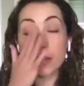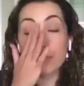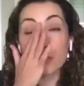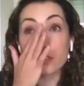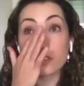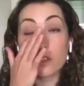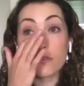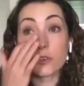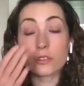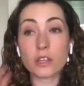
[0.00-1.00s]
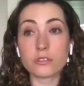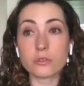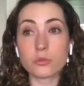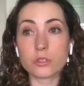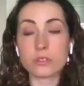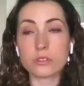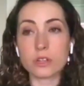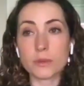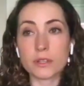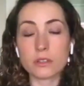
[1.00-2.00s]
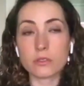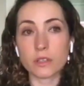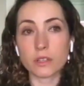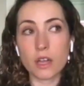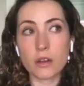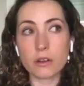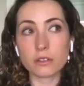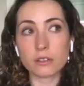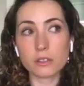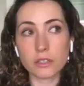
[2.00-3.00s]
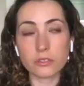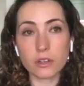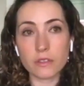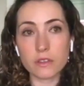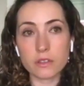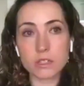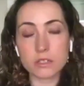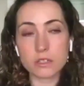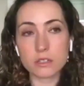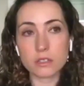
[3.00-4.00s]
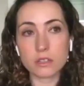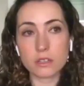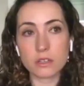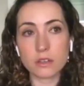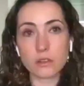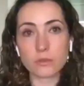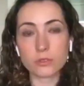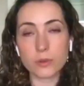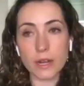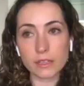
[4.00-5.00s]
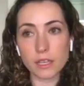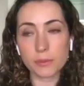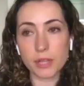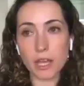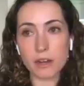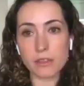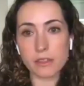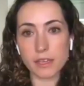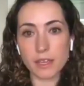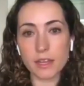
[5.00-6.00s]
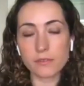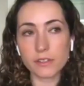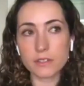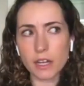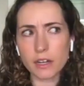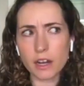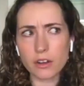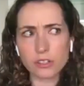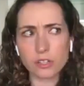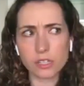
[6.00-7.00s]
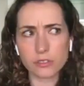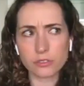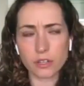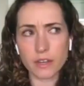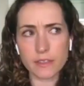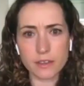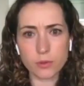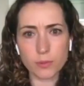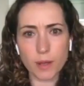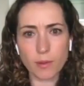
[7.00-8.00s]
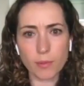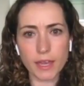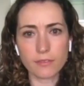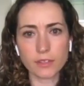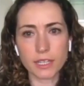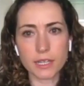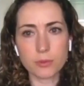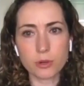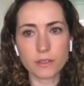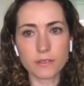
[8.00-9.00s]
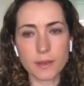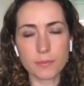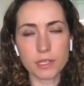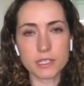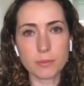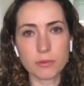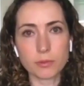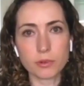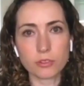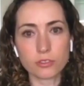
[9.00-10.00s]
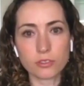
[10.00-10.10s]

if those if those clusters were determined using hierarchical clustering, then you could uh, or directly apply our thing. And if it's not hierarchical clustering, then I think we probably have like an importance sampling type approach.